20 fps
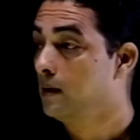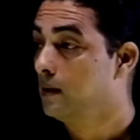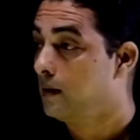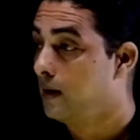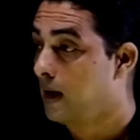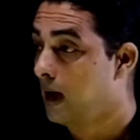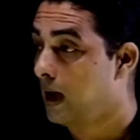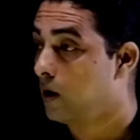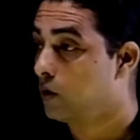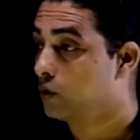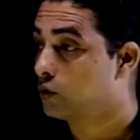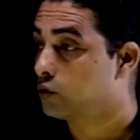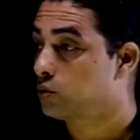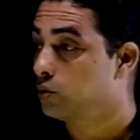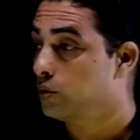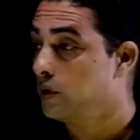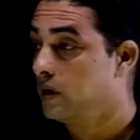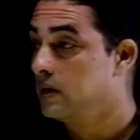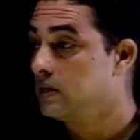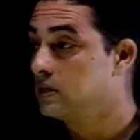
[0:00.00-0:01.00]
Now
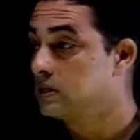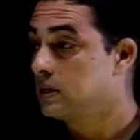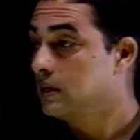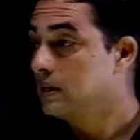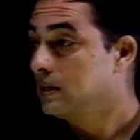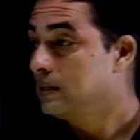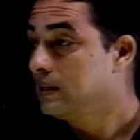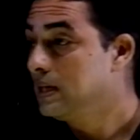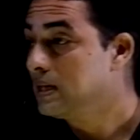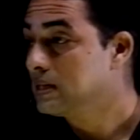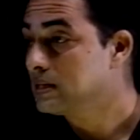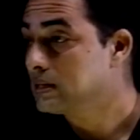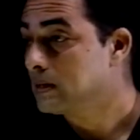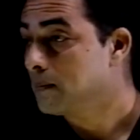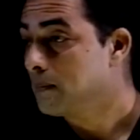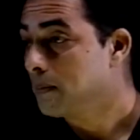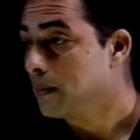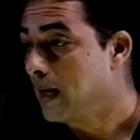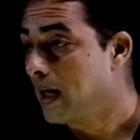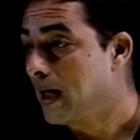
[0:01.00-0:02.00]
students,
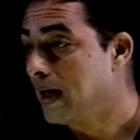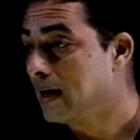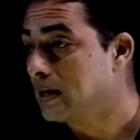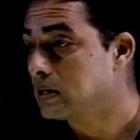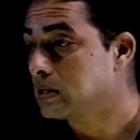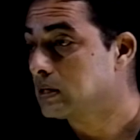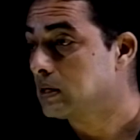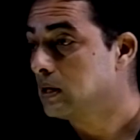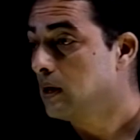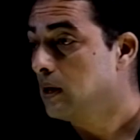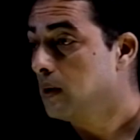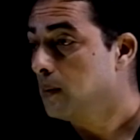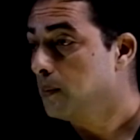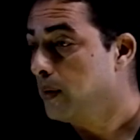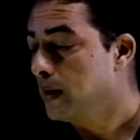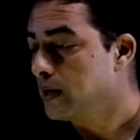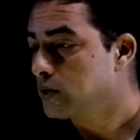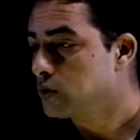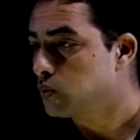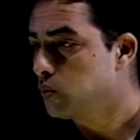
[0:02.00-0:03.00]
this X
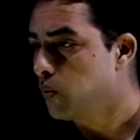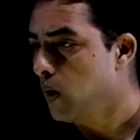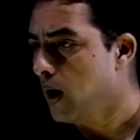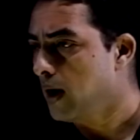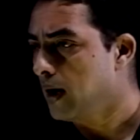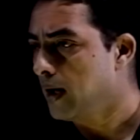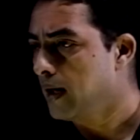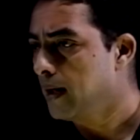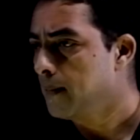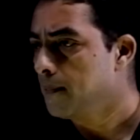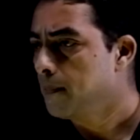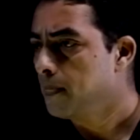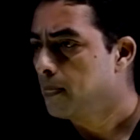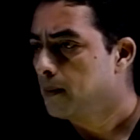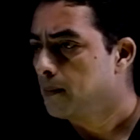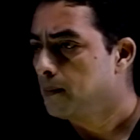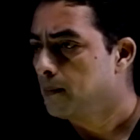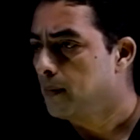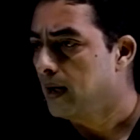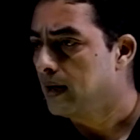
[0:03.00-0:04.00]
plus Y
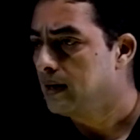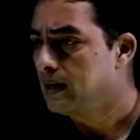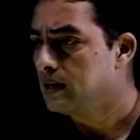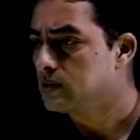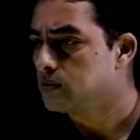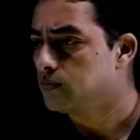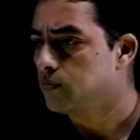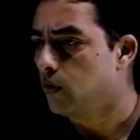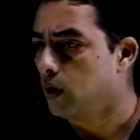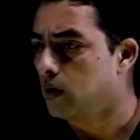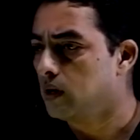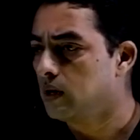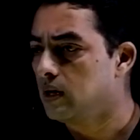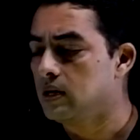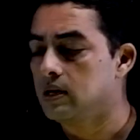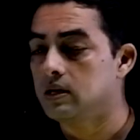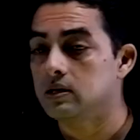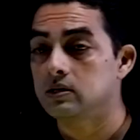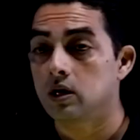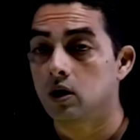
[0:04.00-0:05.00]
minus
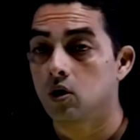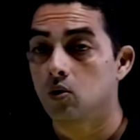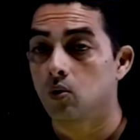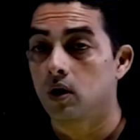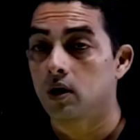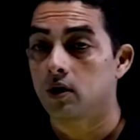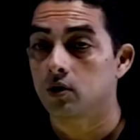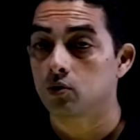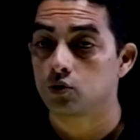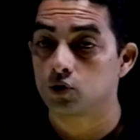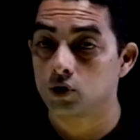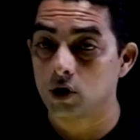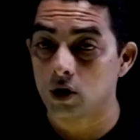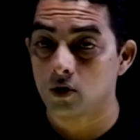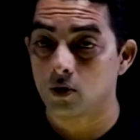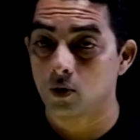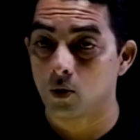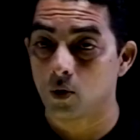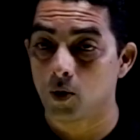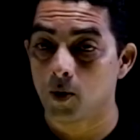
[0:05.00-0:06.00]
40 is equal to
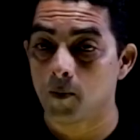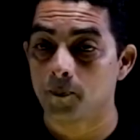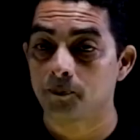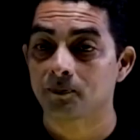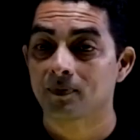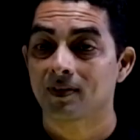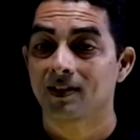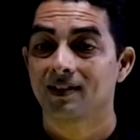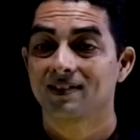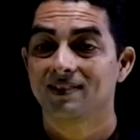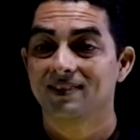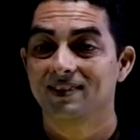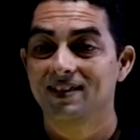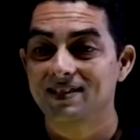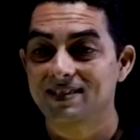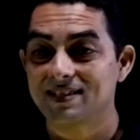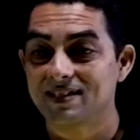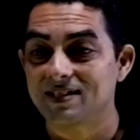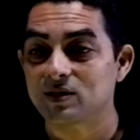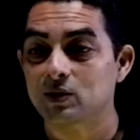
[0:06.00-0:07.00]
0.
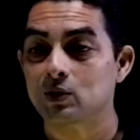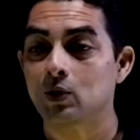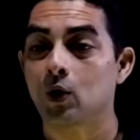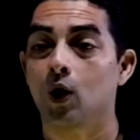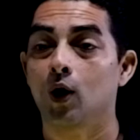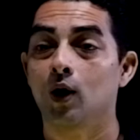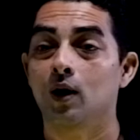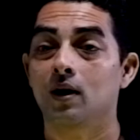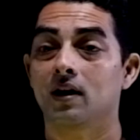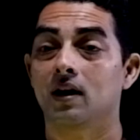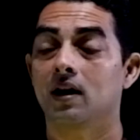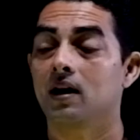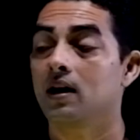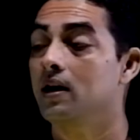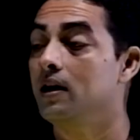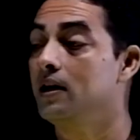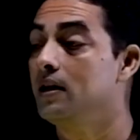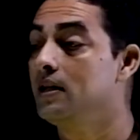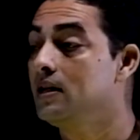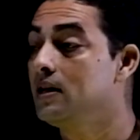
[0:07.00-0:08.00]
This is called
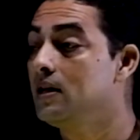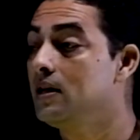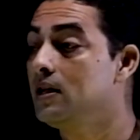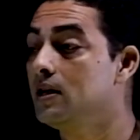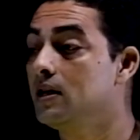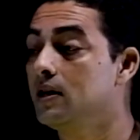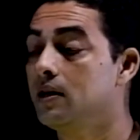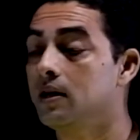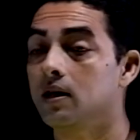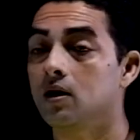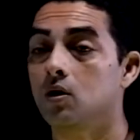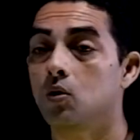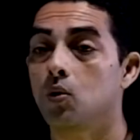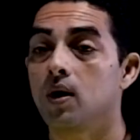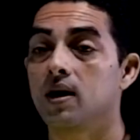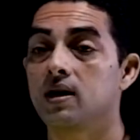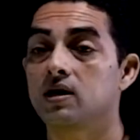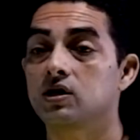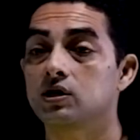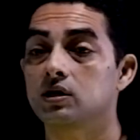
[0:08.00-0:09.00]
a linear
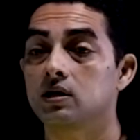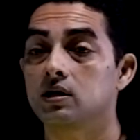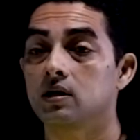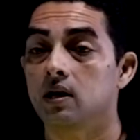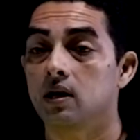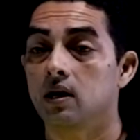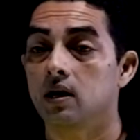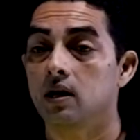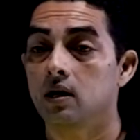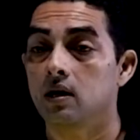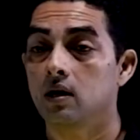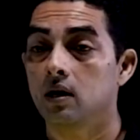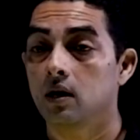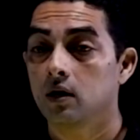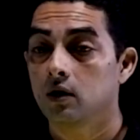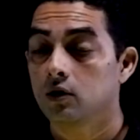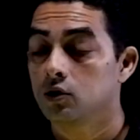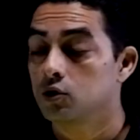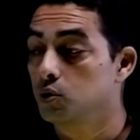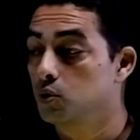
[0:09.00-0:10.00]
equation in
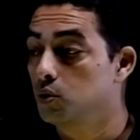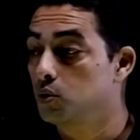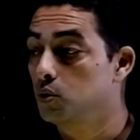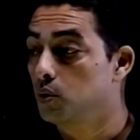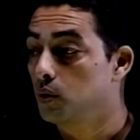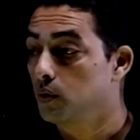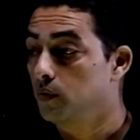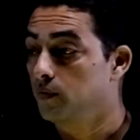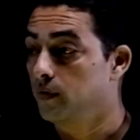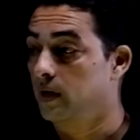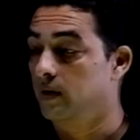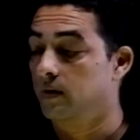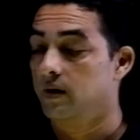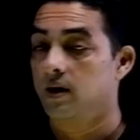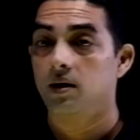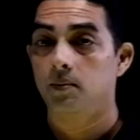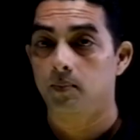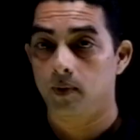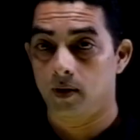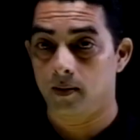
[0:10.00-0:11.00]
two
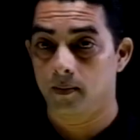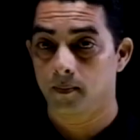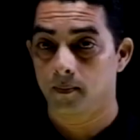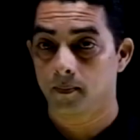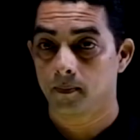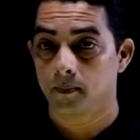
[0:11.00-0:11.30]
variable.